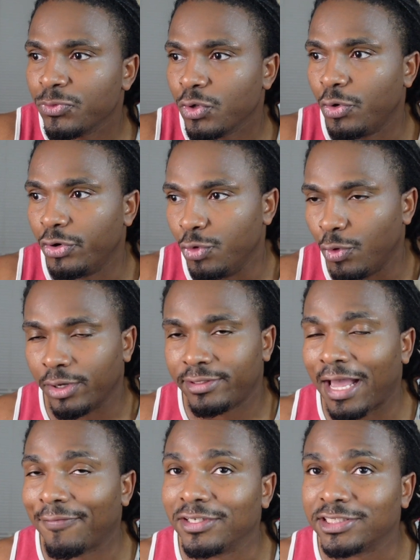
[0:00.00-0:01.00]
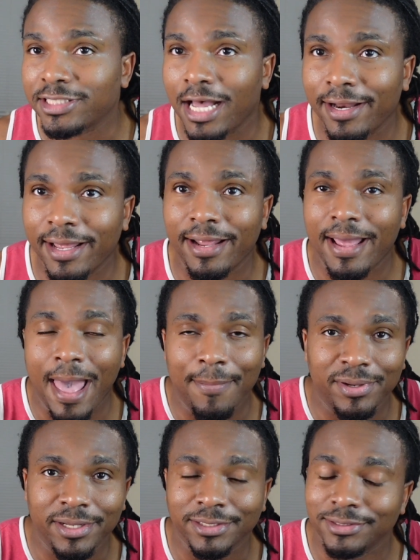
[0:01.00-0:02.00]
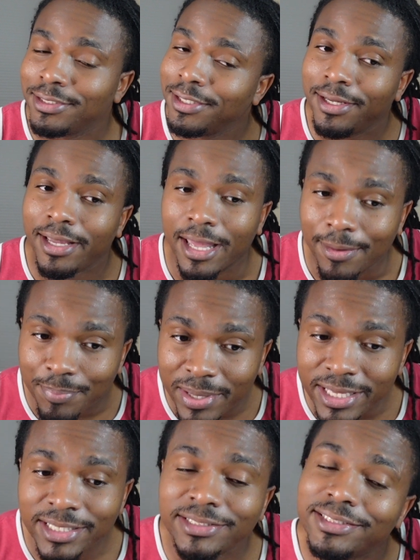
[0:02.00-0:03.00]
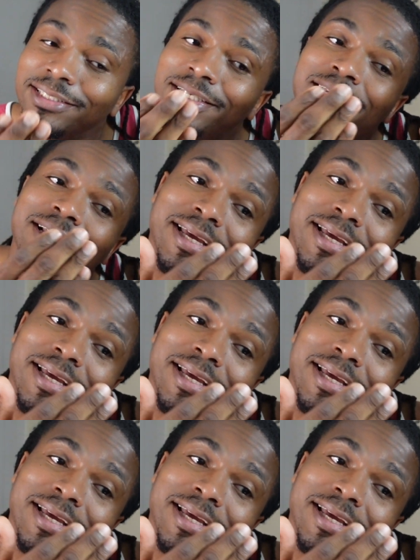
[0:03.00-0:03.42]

or do you want to have the shot at happiness and peace?